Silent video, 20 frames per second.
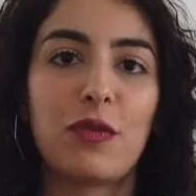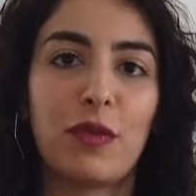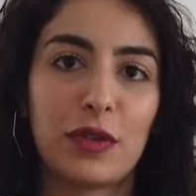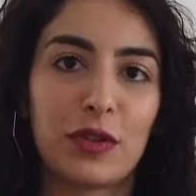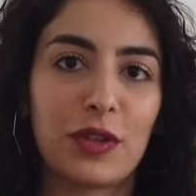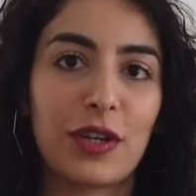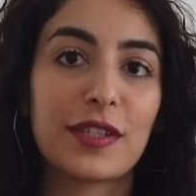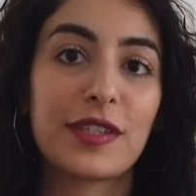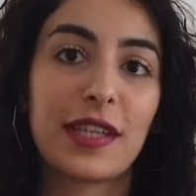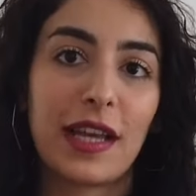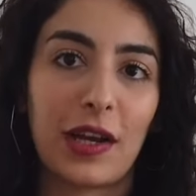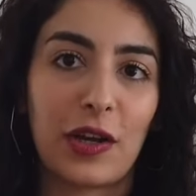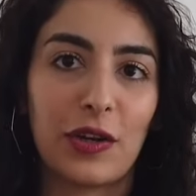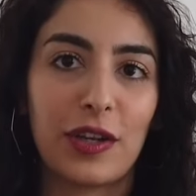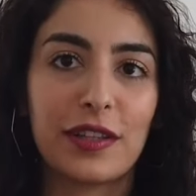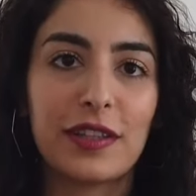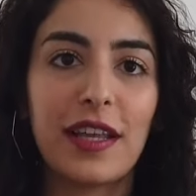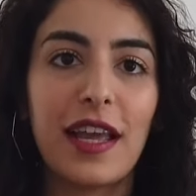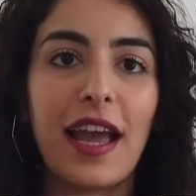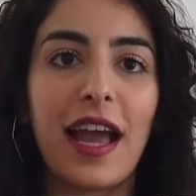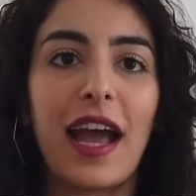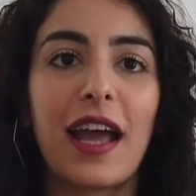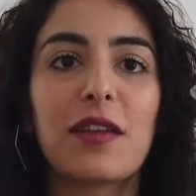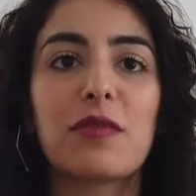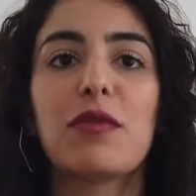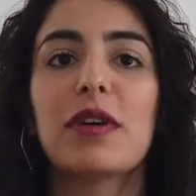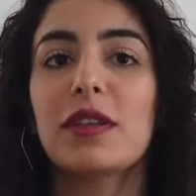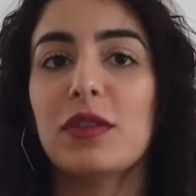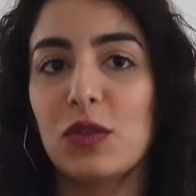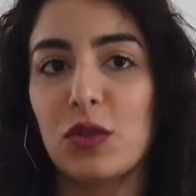do you water a succulent
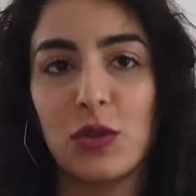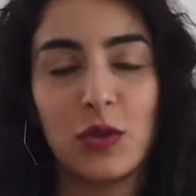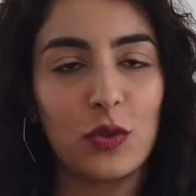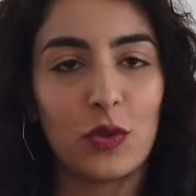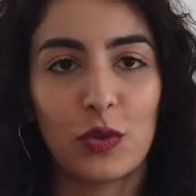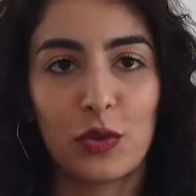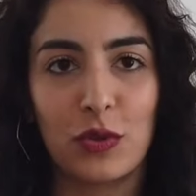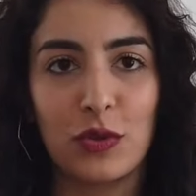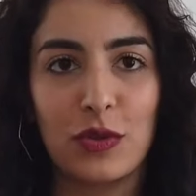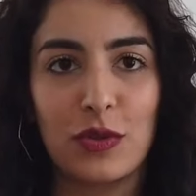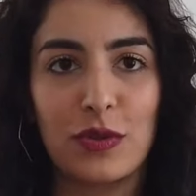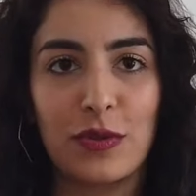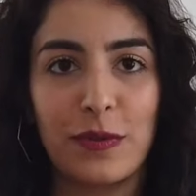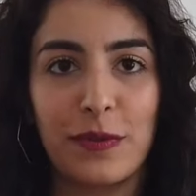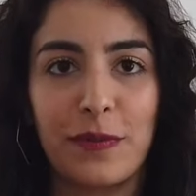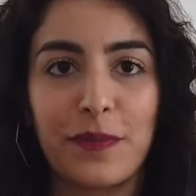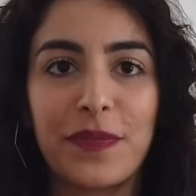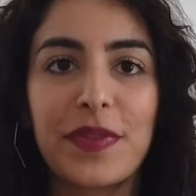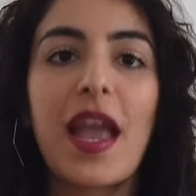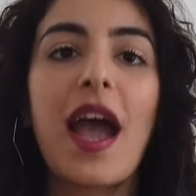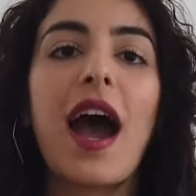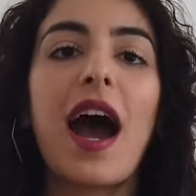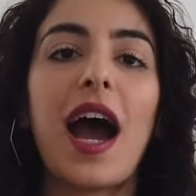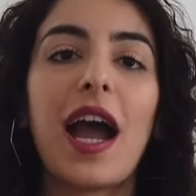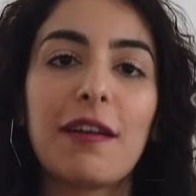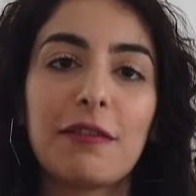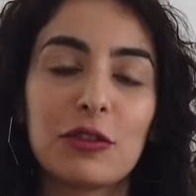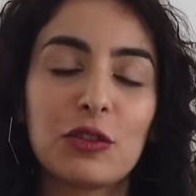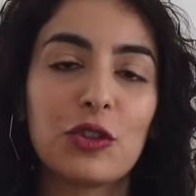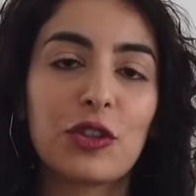and what do you use?
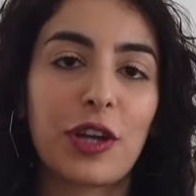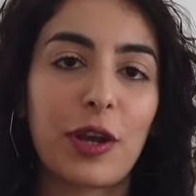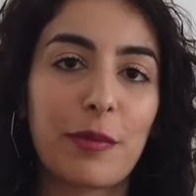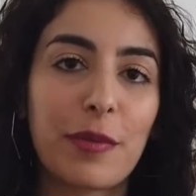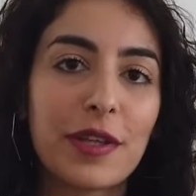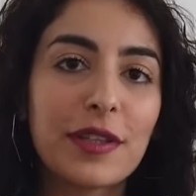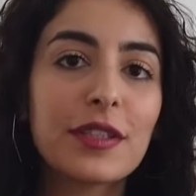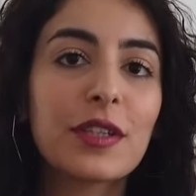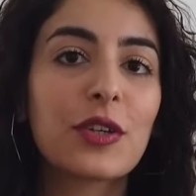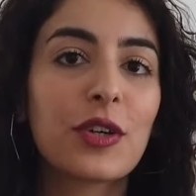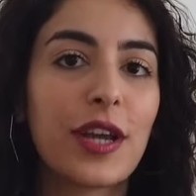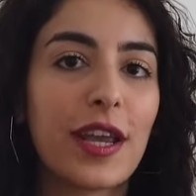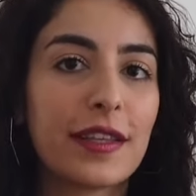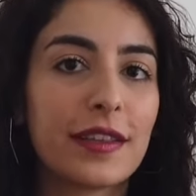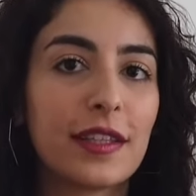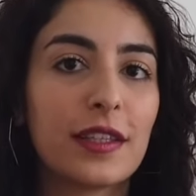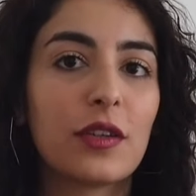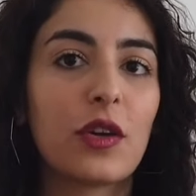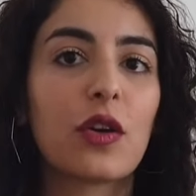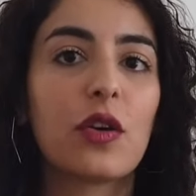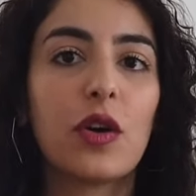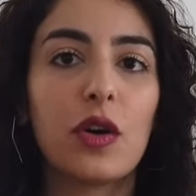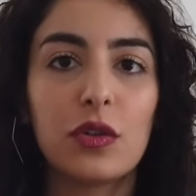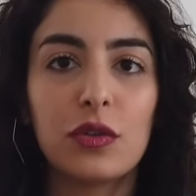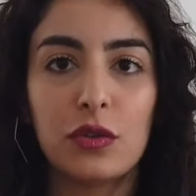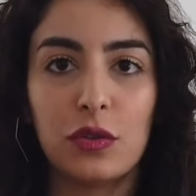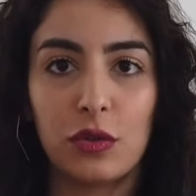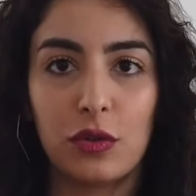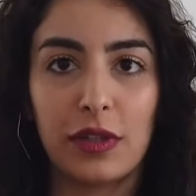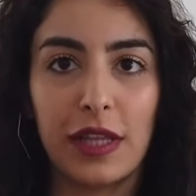I would recommend creating your
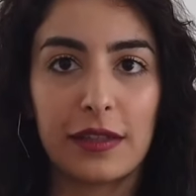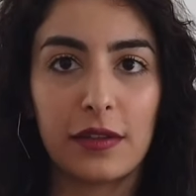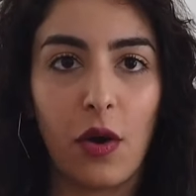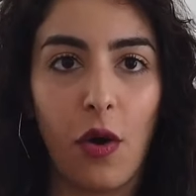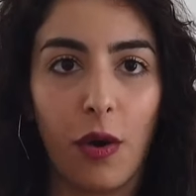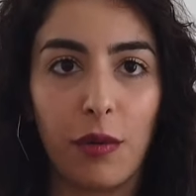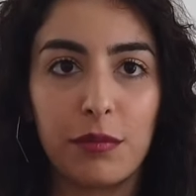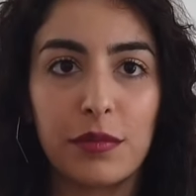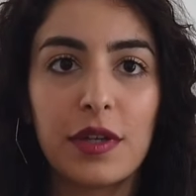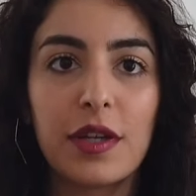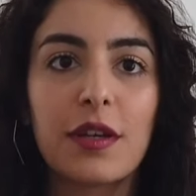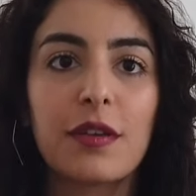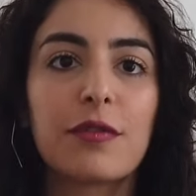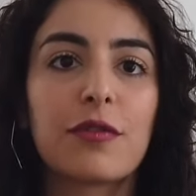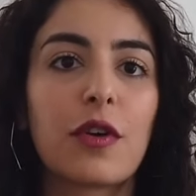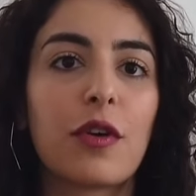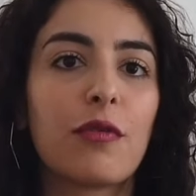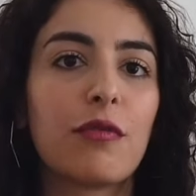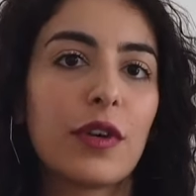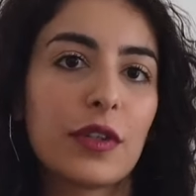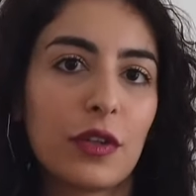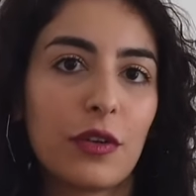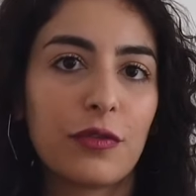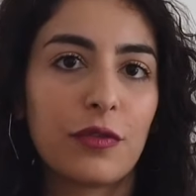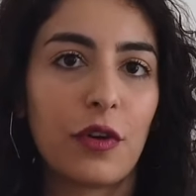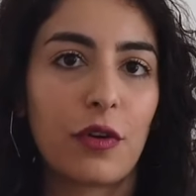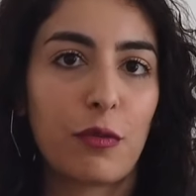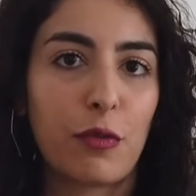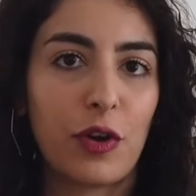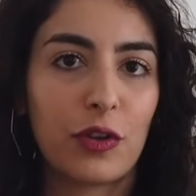own tool at home from one
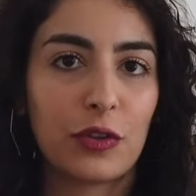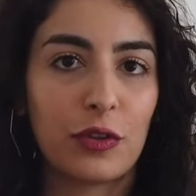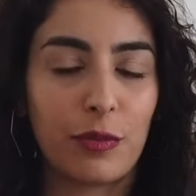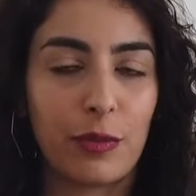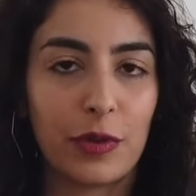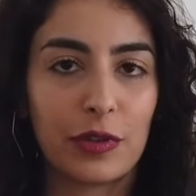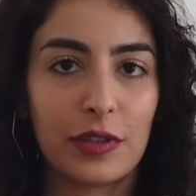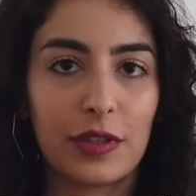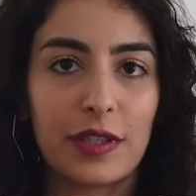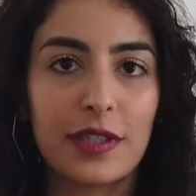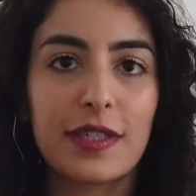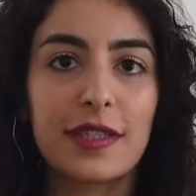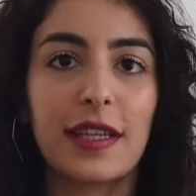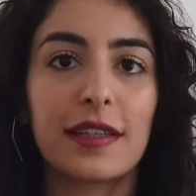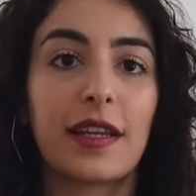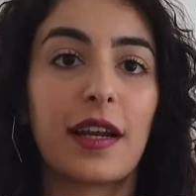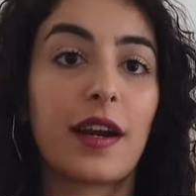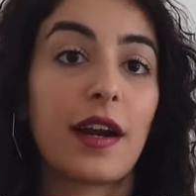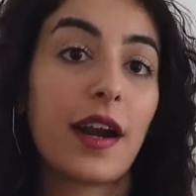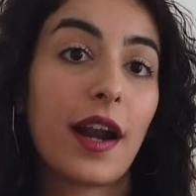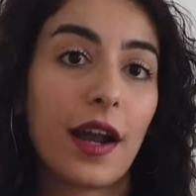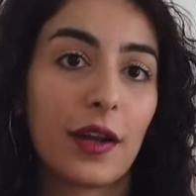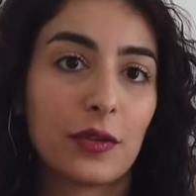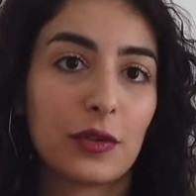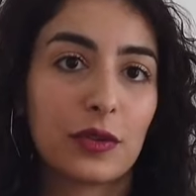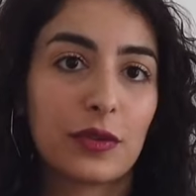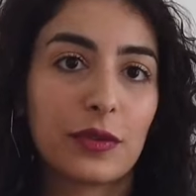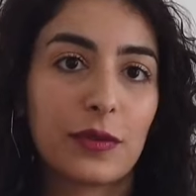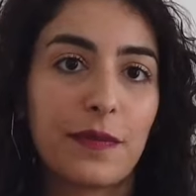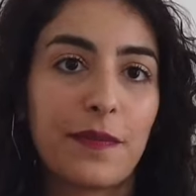of your water bottles that are
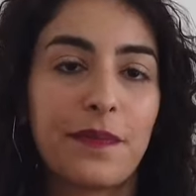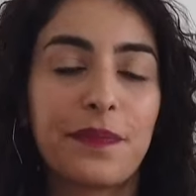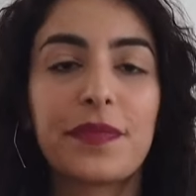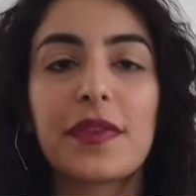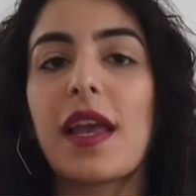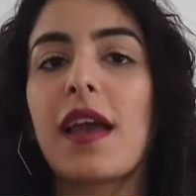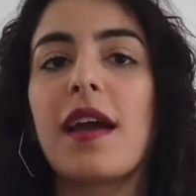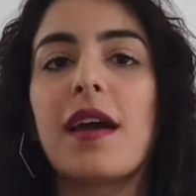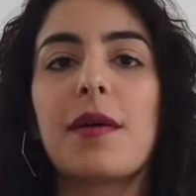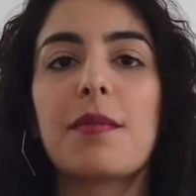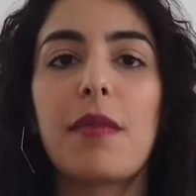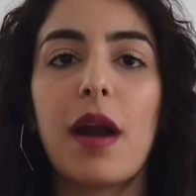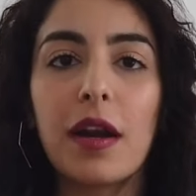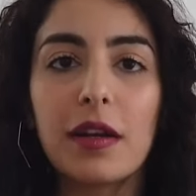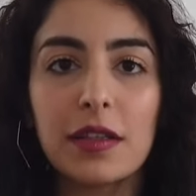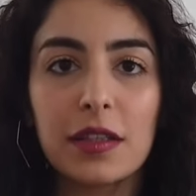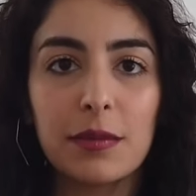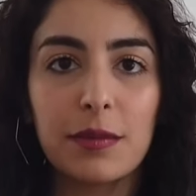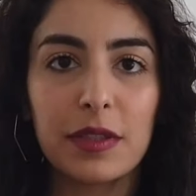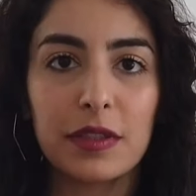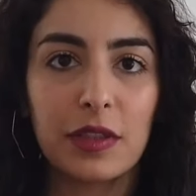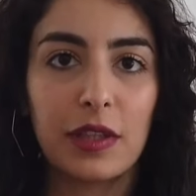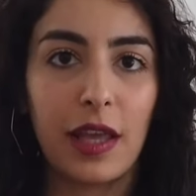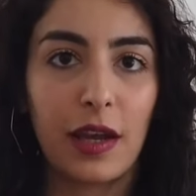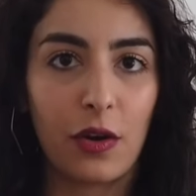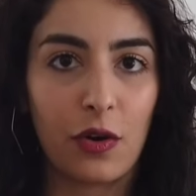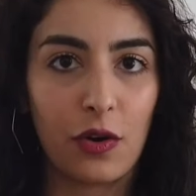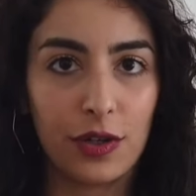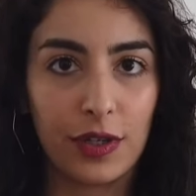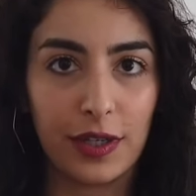around. Mark the bottle
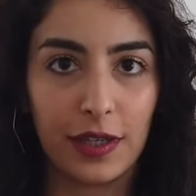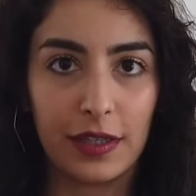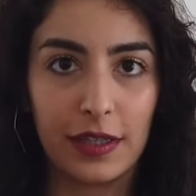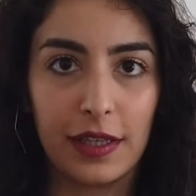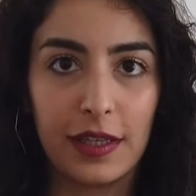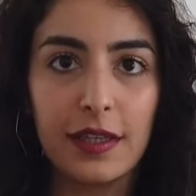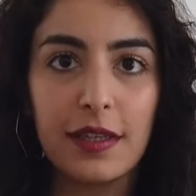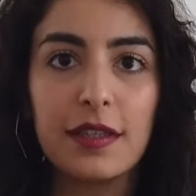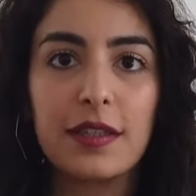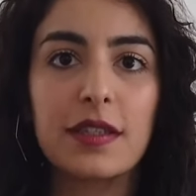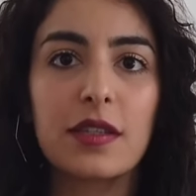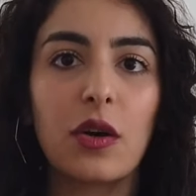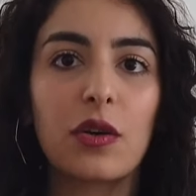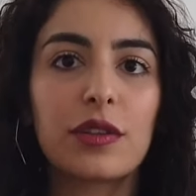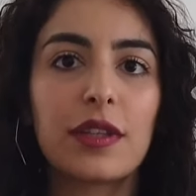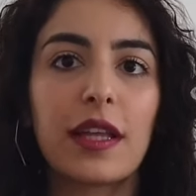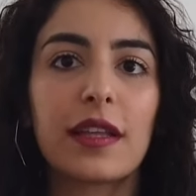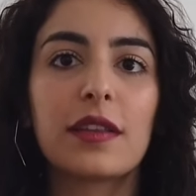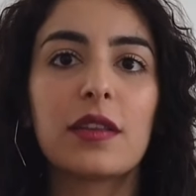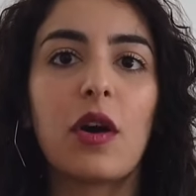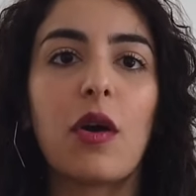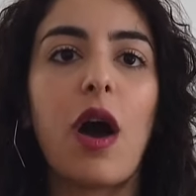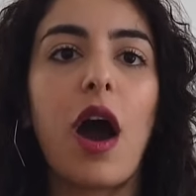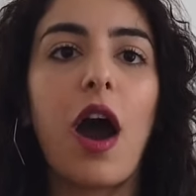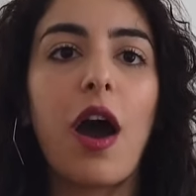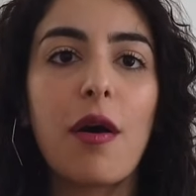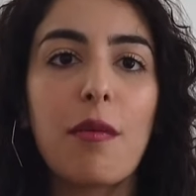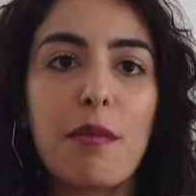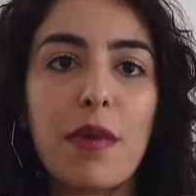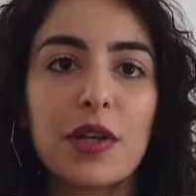accordingly so that know
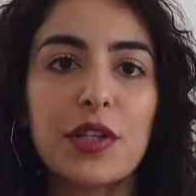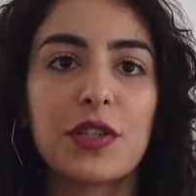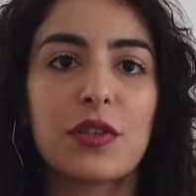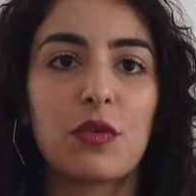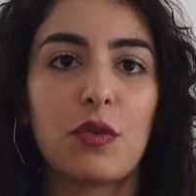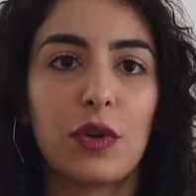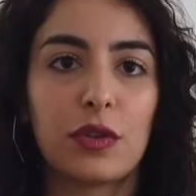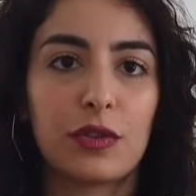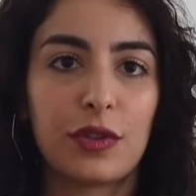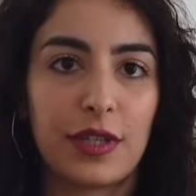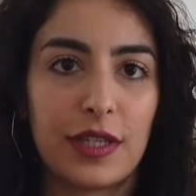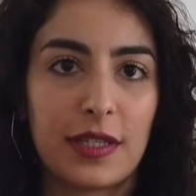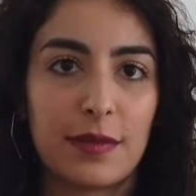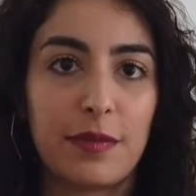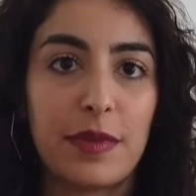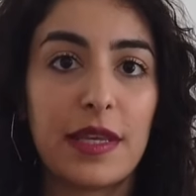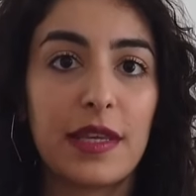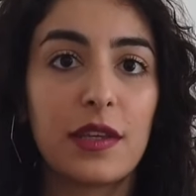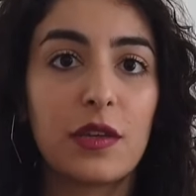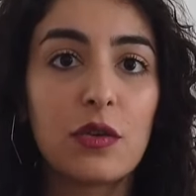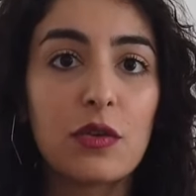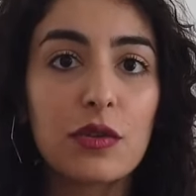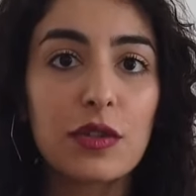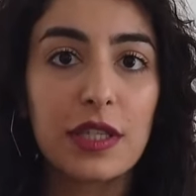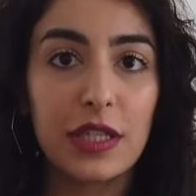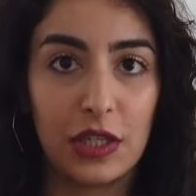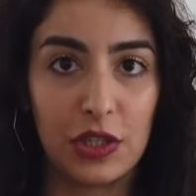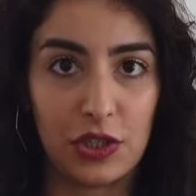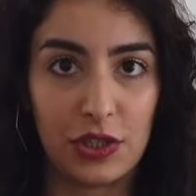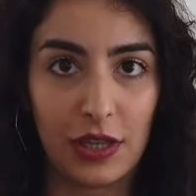how much water is being
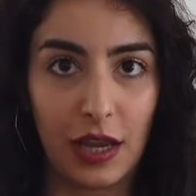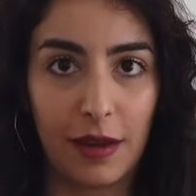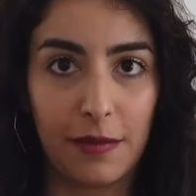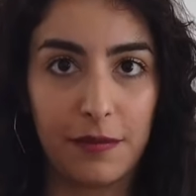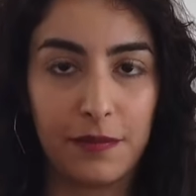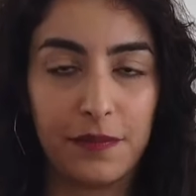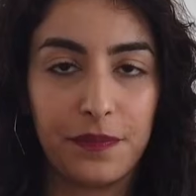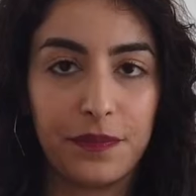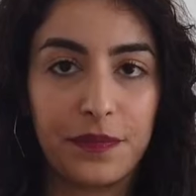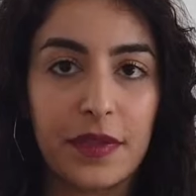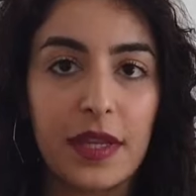used each time.